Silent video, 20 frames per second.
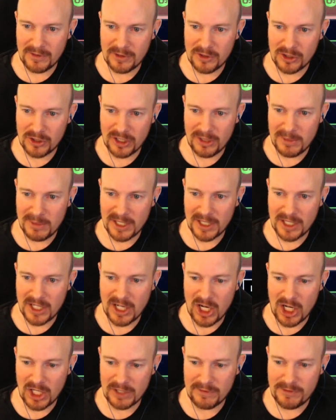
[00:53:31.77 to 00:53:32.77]
you're going to be a
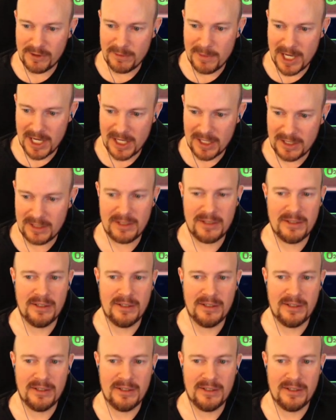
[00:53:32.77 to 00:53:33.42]
confirmand?